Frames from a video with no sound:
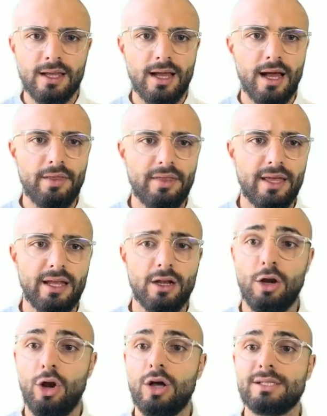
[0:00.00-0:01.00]
And then
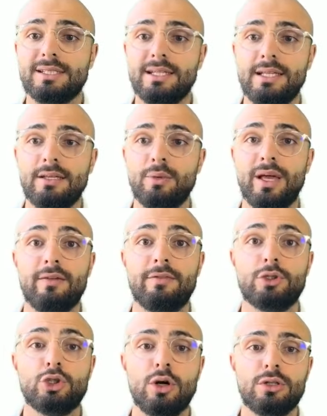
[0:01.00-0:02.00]
lastly, we have
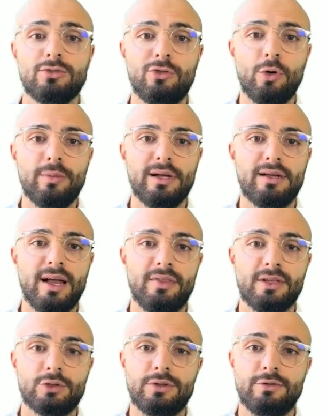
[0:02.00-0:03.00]
transformer, and
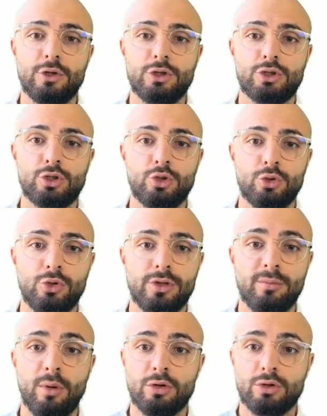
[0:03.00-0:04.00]
this refers to the
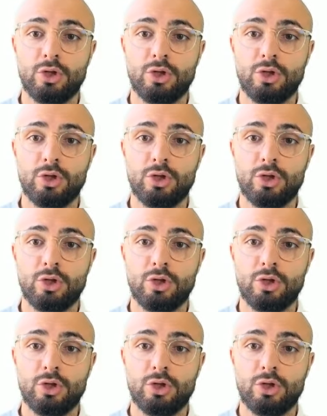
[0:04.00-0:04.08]
model's